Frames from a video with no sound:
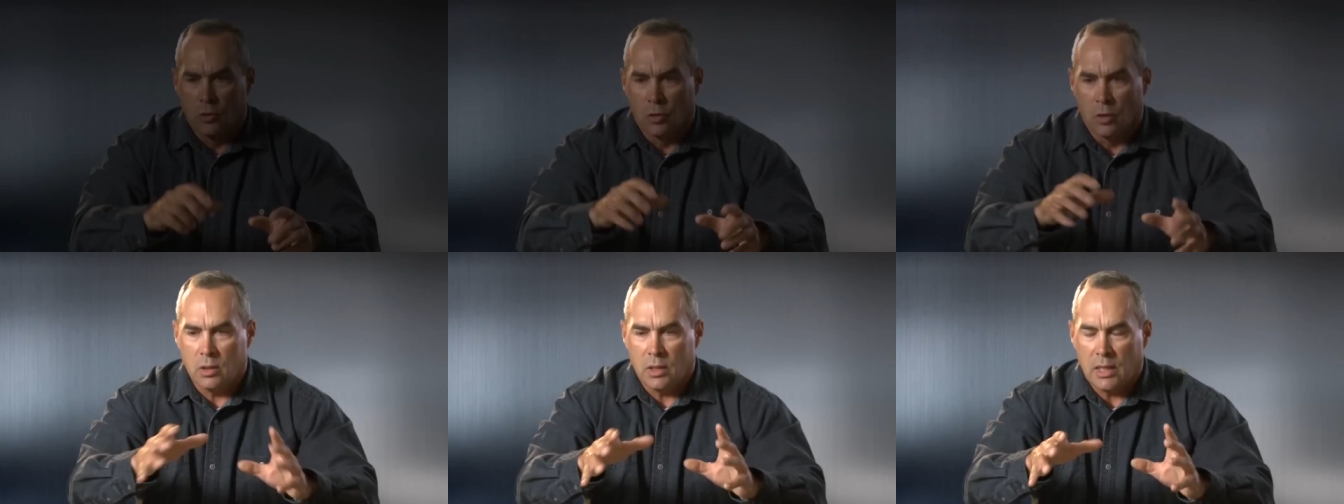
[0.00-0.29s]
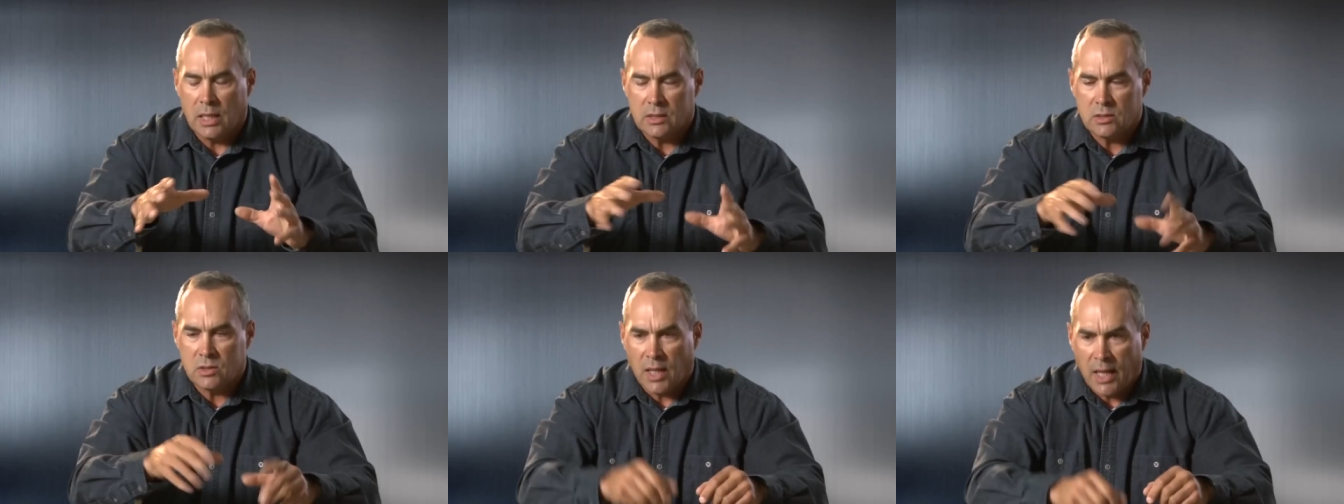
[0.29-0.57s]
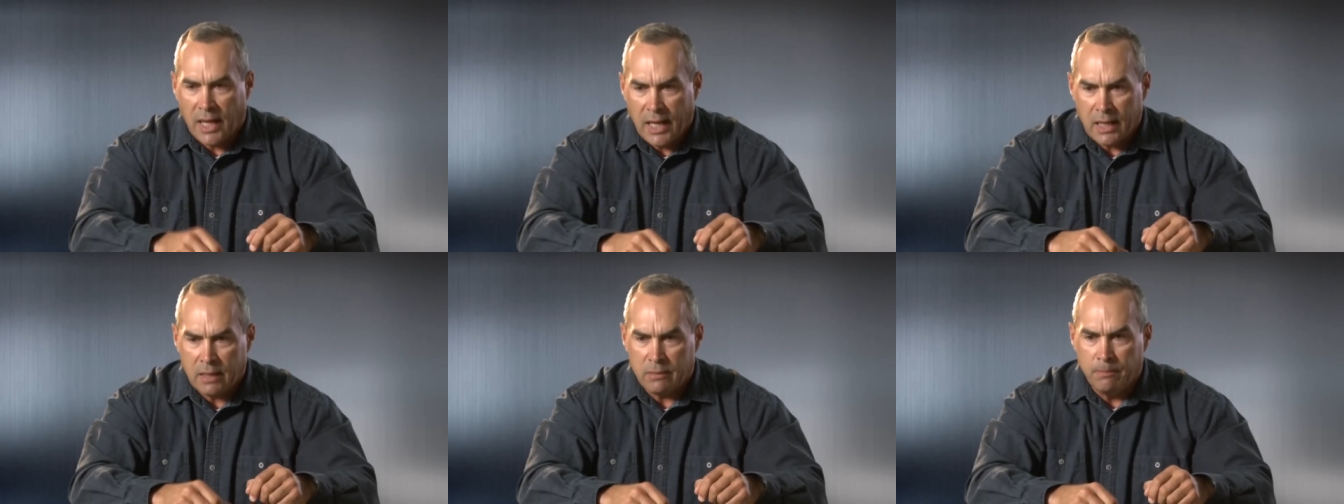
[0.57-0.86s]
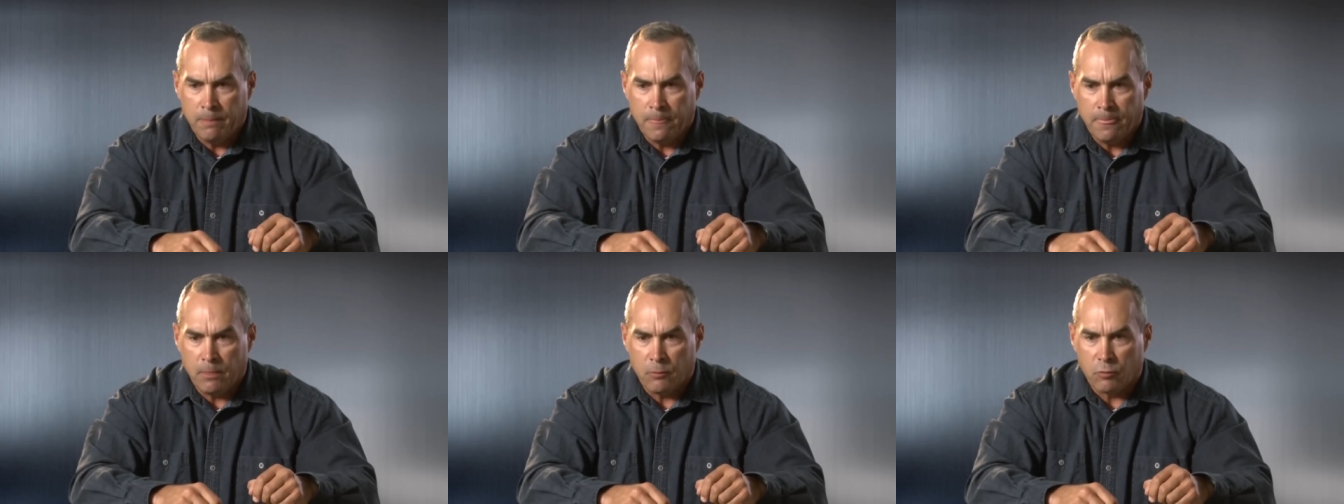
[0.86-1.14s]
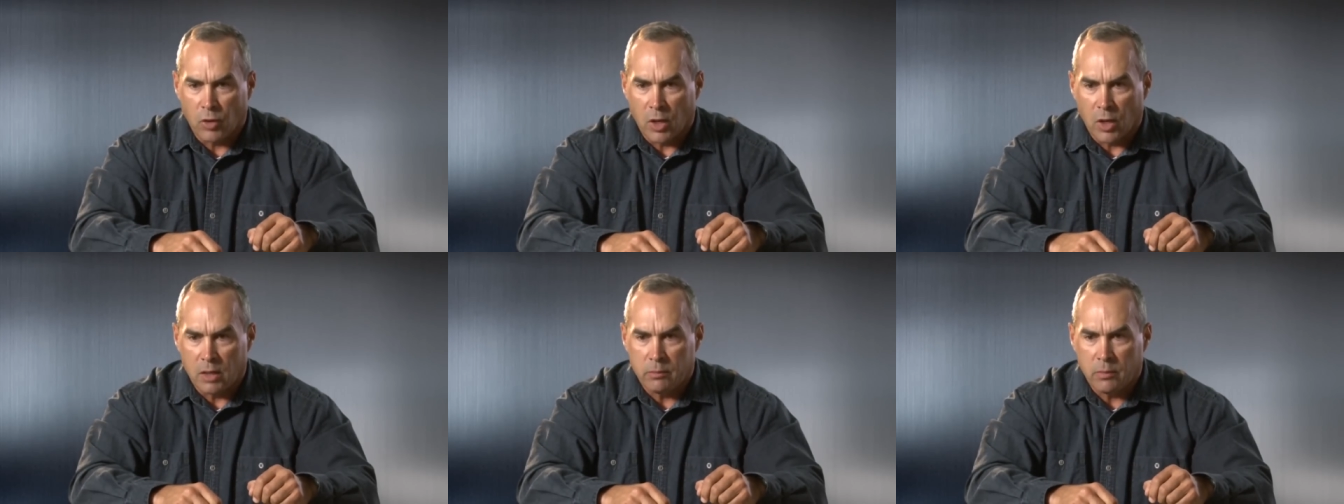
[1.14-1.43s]
During that time
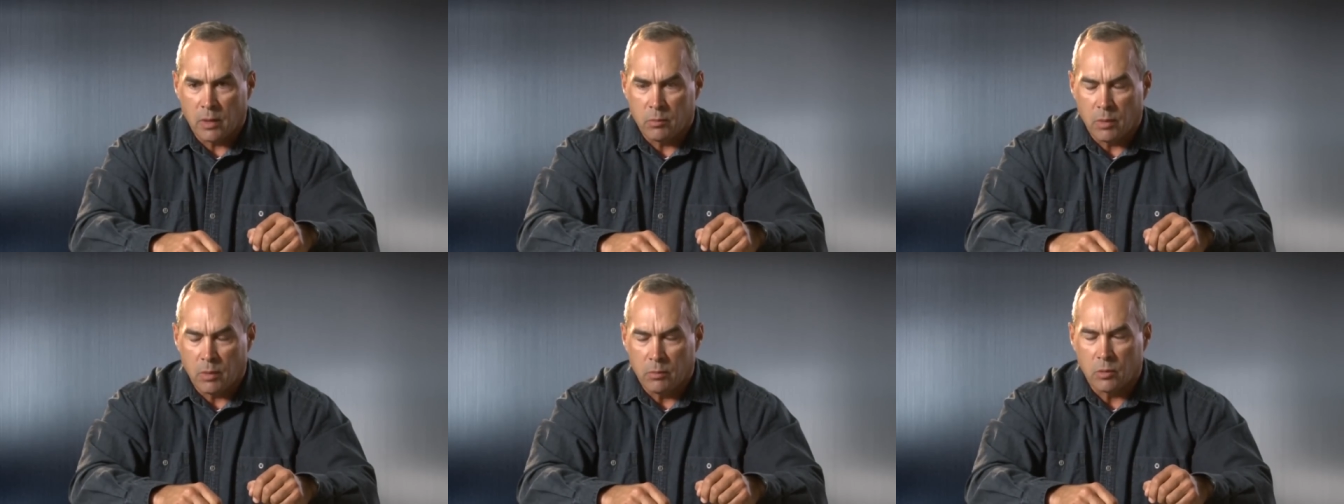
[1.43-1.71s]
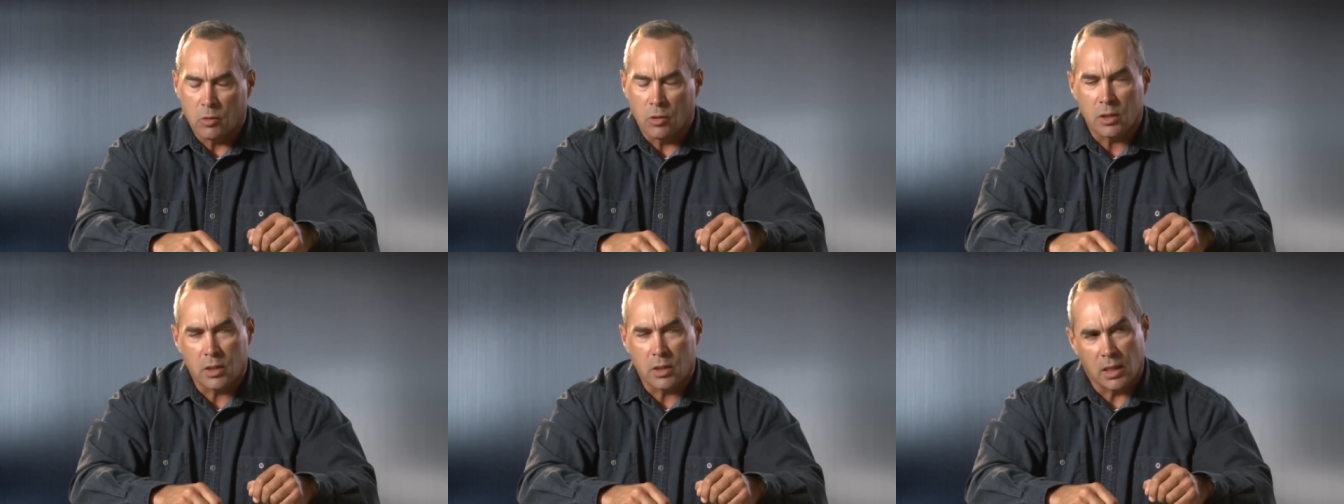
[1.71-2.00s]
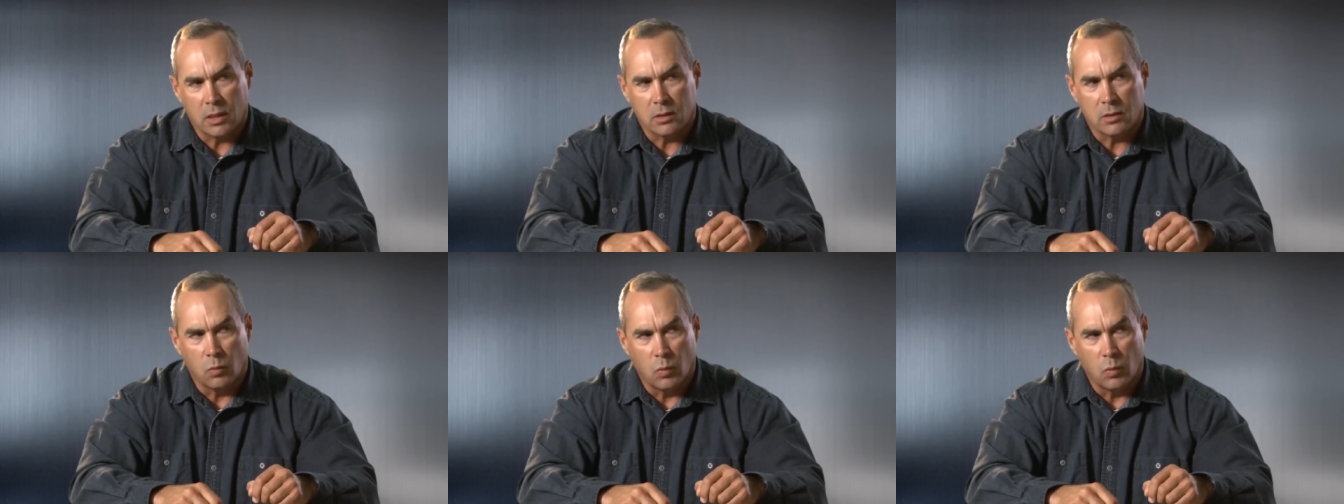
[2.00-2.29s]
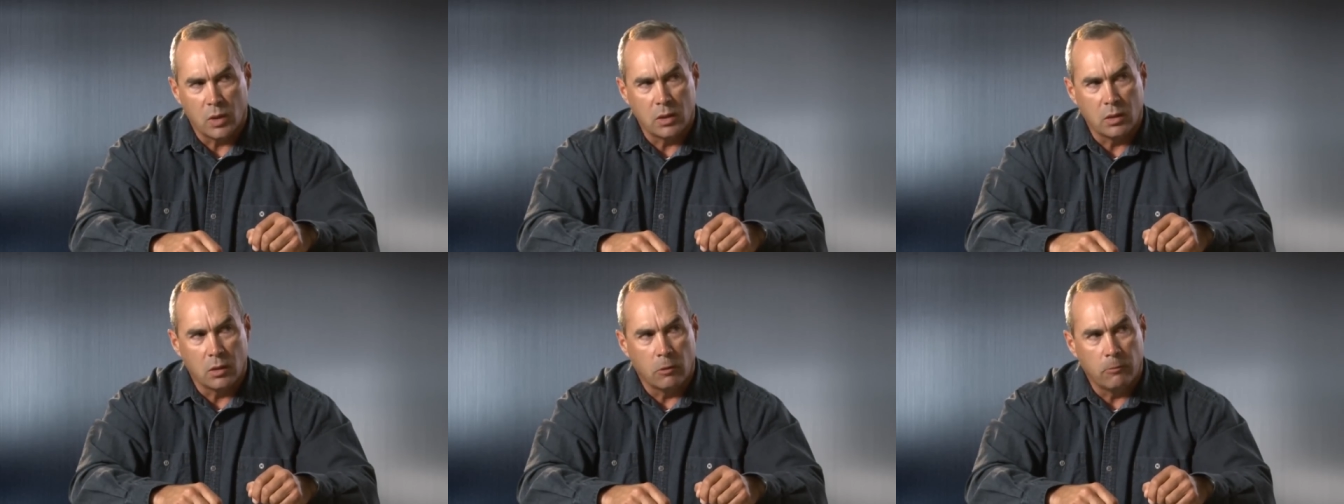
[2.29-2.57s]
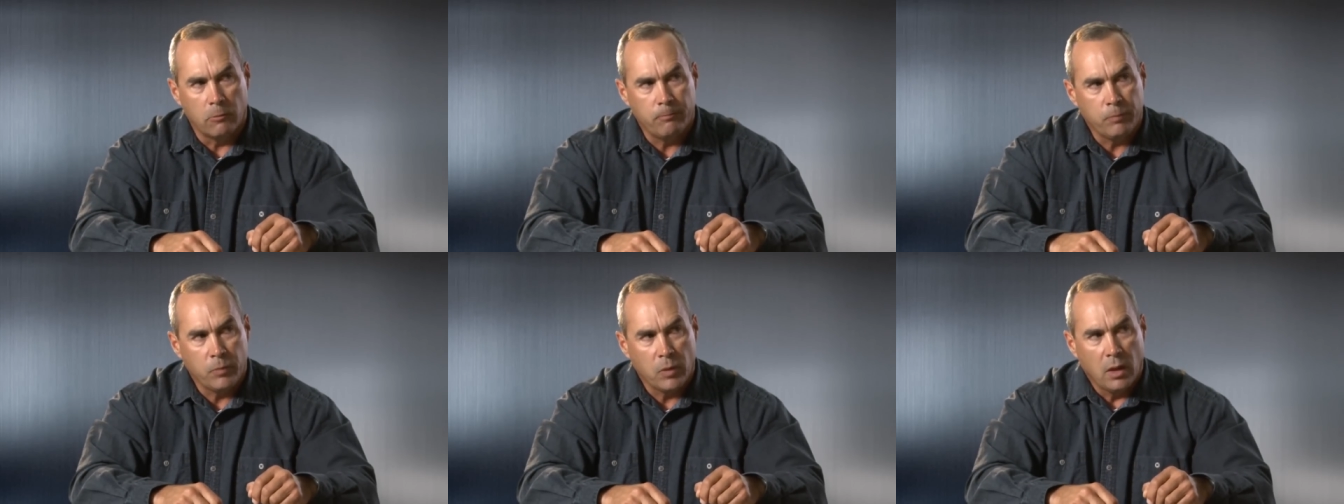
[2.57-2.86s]
frame, I remember looking out the
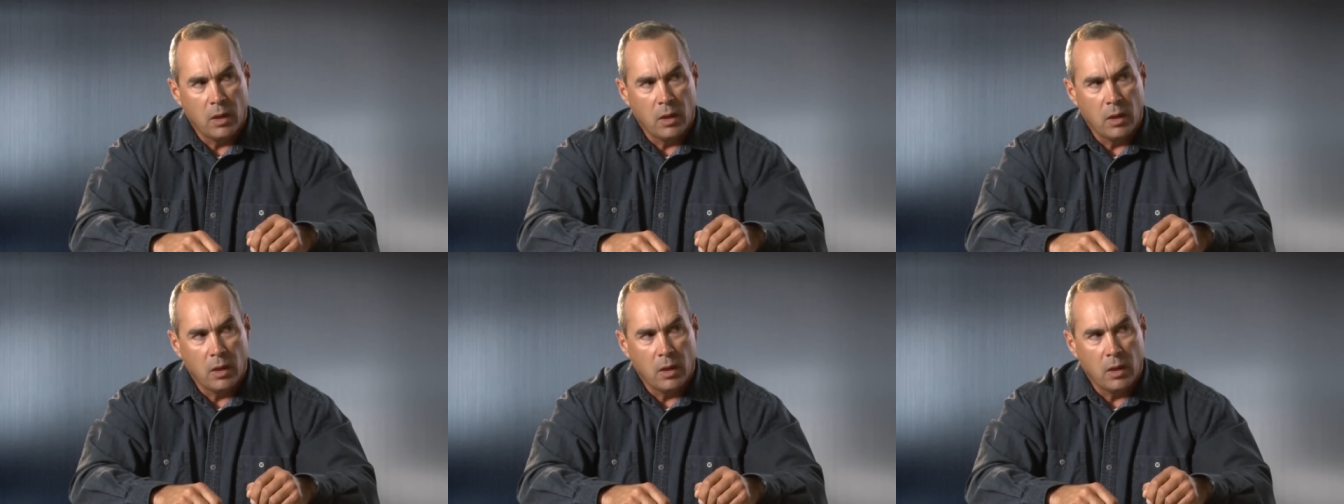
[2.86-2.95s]
window,